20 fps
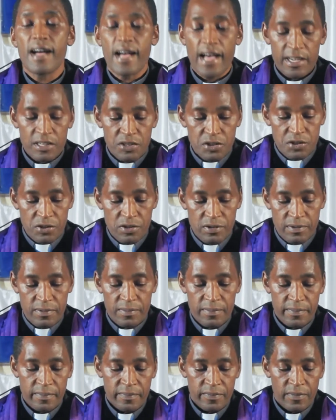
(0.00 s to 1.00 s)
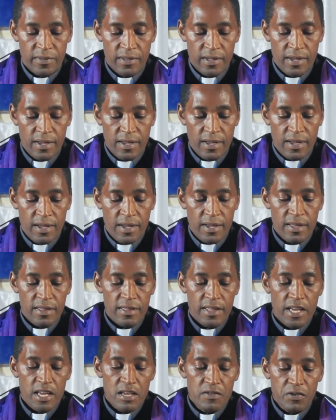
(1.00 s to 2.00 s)
action.
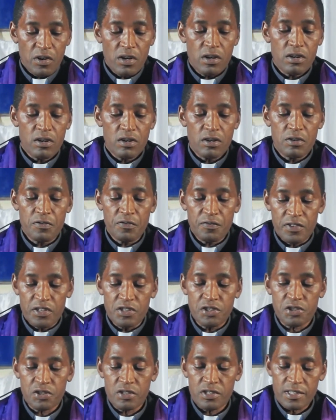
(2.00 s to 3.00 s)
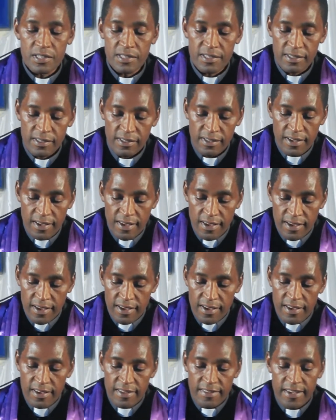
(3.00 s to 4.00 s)
The evil officials,
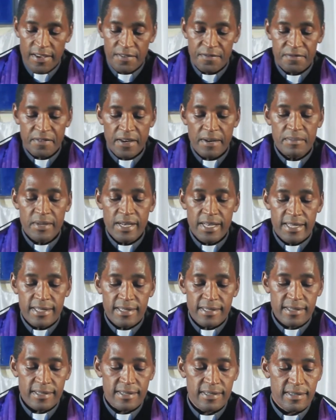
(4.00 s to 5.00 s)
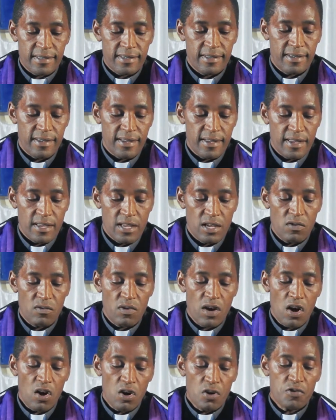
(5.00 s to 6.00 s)
their families,
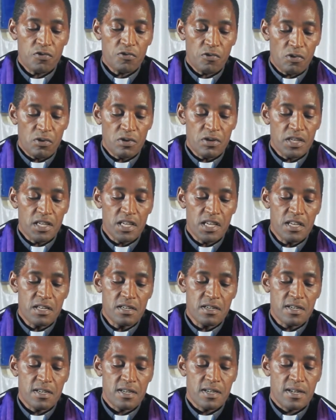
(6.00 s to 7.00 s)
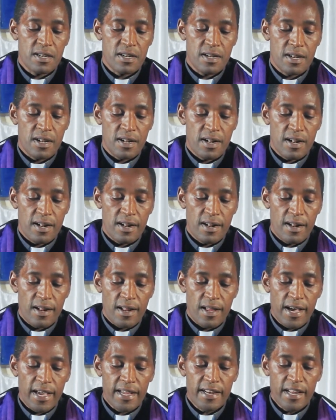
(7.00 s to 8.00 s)
were all thrown in.
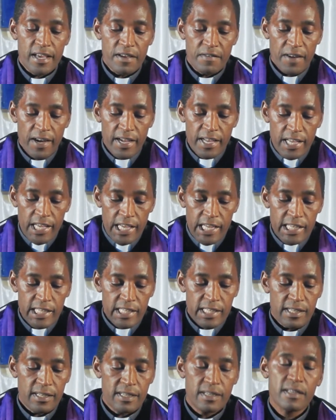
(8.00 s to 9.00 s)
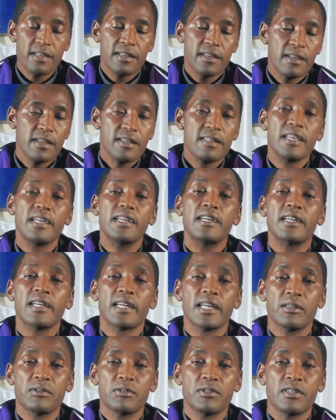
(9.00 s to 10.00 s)
I never hit the
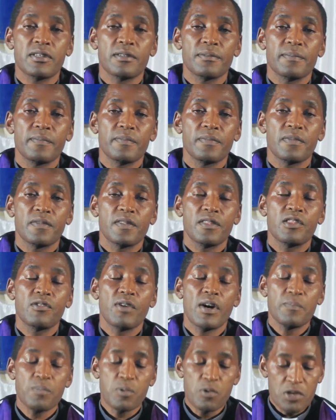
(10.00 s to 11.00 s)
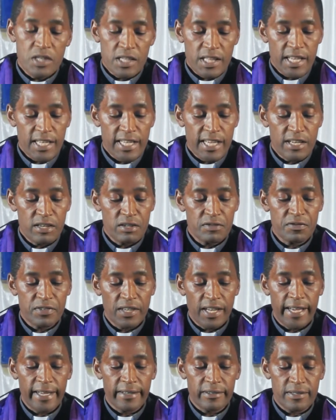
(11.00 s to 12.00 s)
ground. They were put in a den of
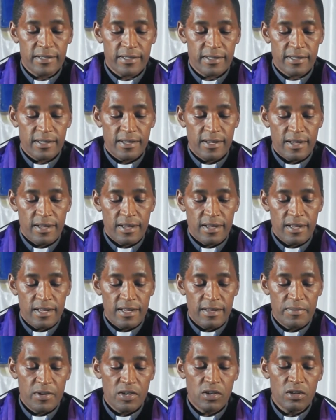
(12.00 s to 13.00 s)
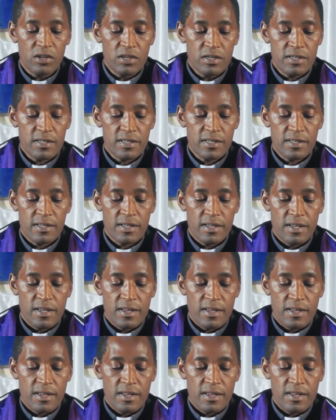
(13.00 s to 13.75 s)
lions because